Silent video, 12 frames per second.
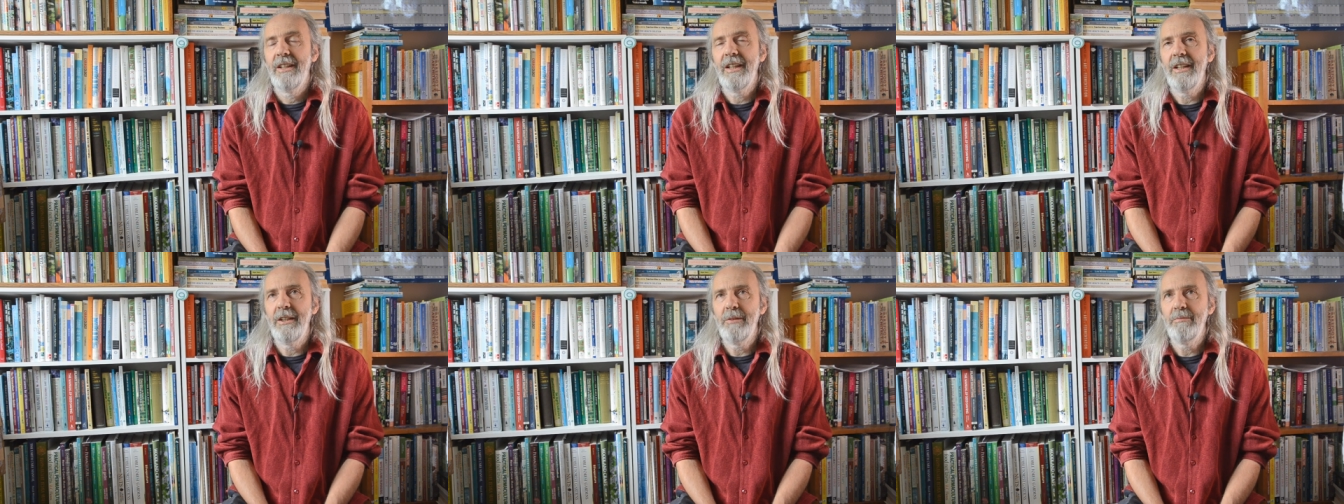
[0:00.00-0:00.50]

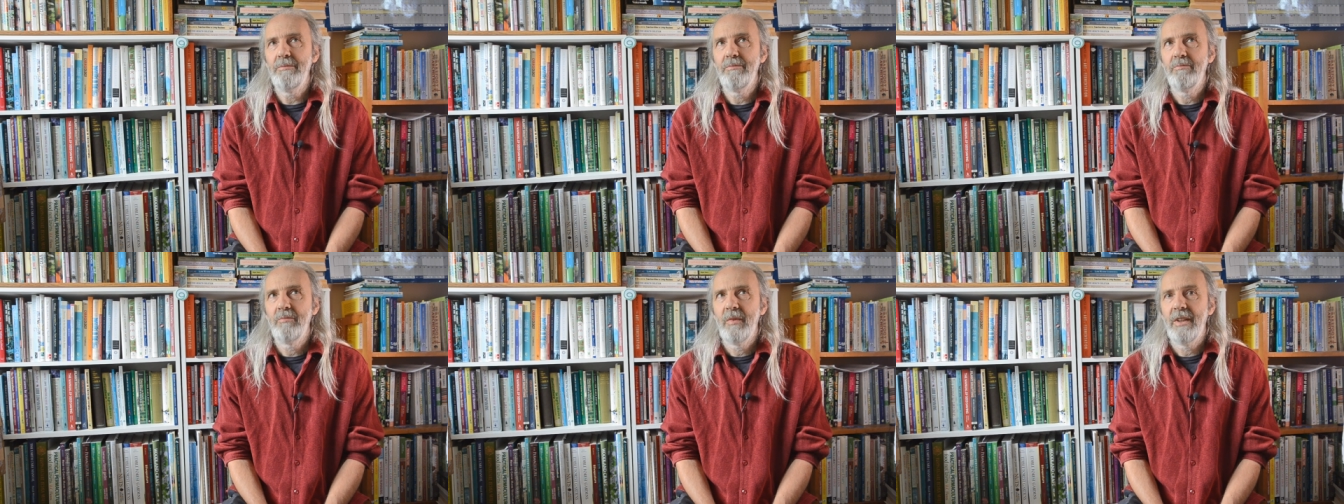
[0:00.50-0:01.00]
Um,
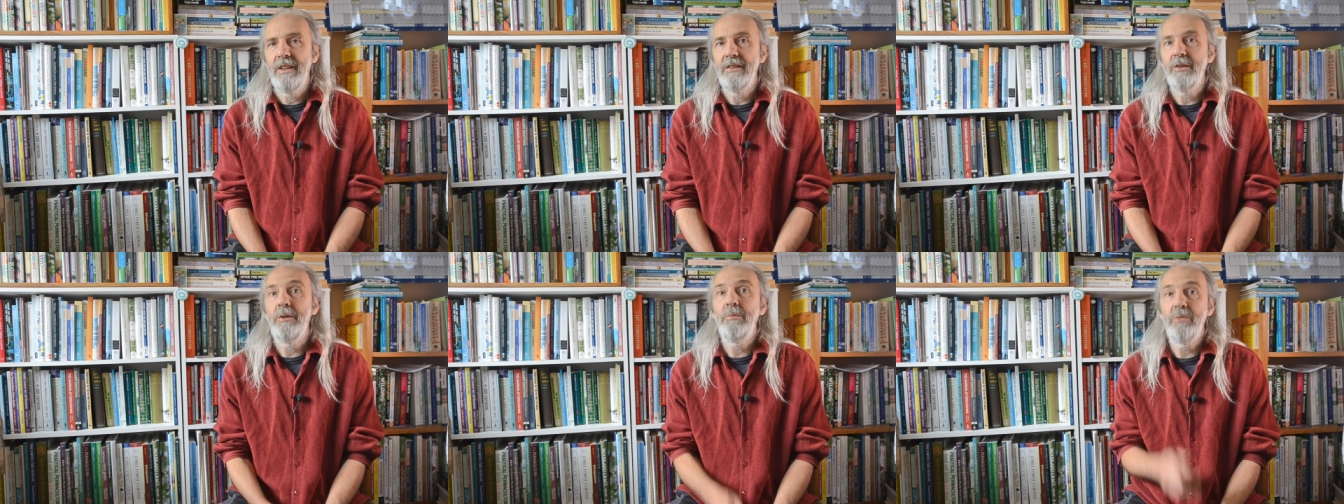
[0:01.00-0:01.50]
and
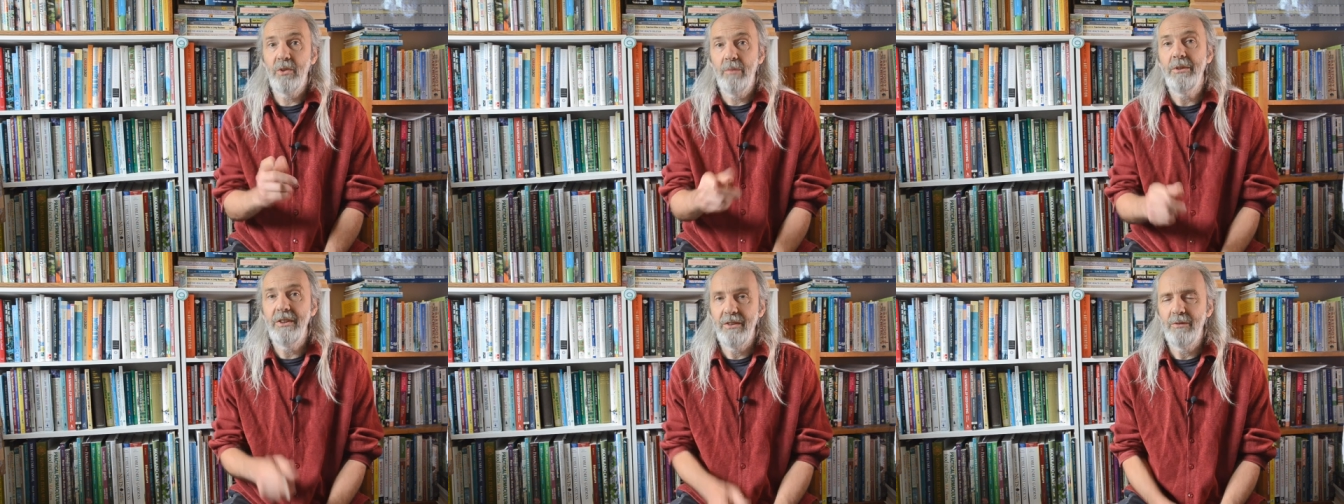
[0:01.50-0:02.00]
so I
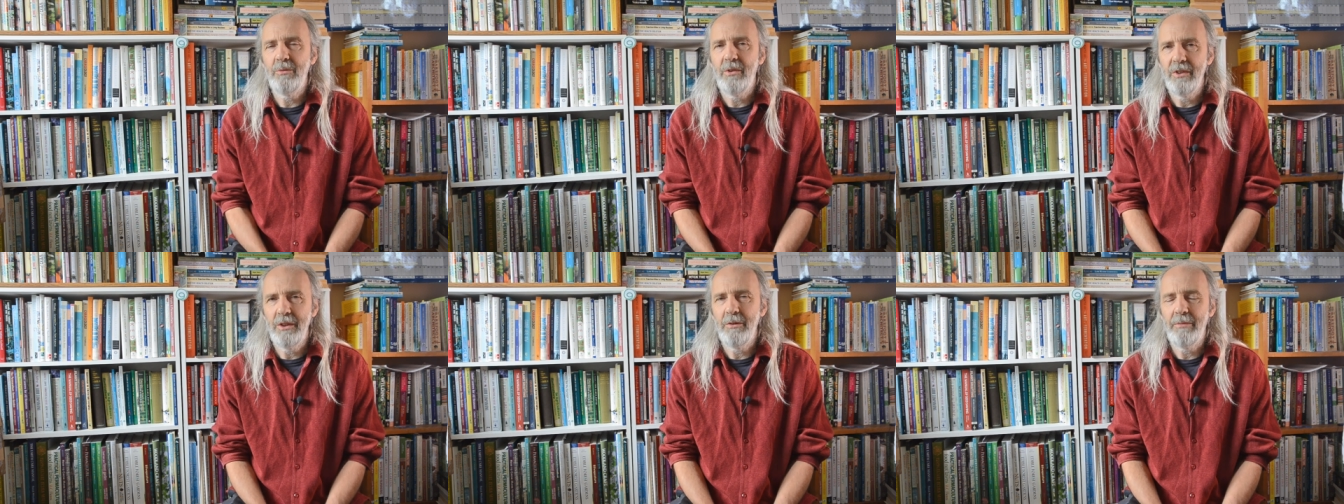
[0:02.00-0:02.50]
probably should
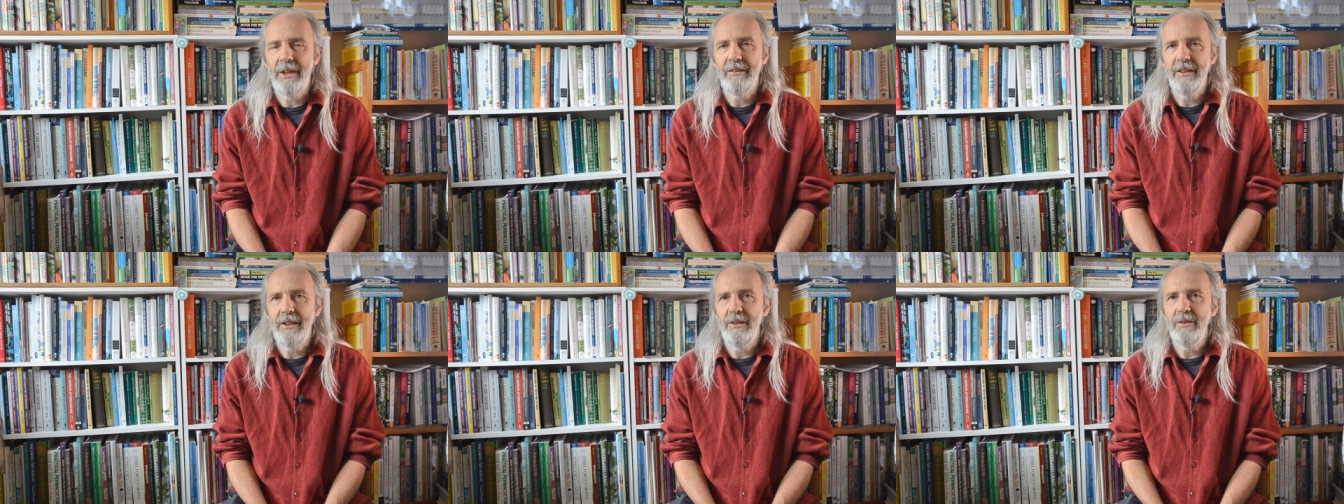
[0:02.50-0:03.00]
warn you about
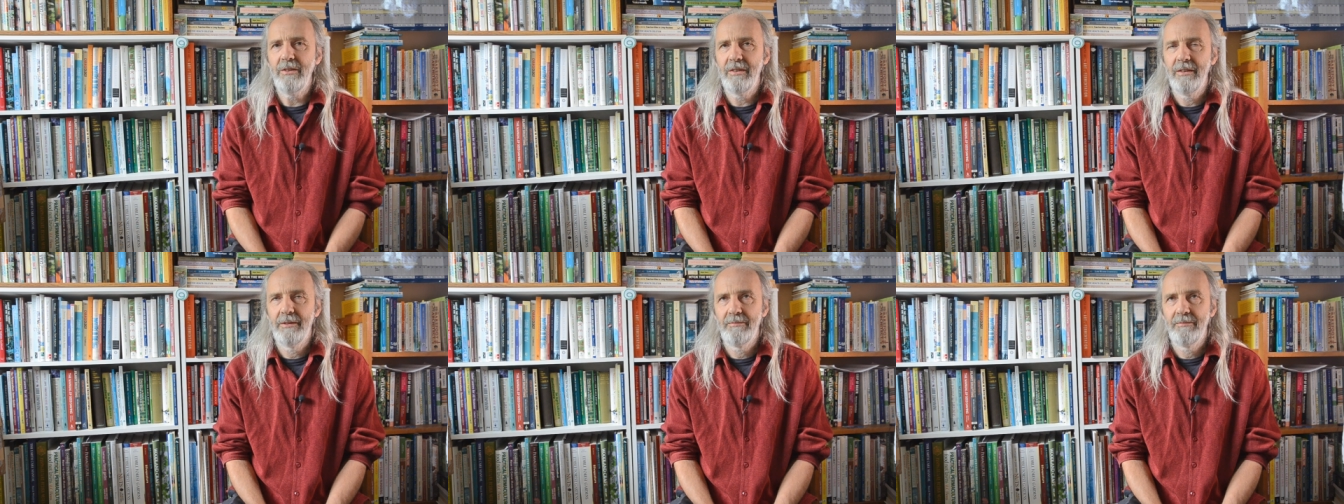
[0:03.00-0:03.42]
those.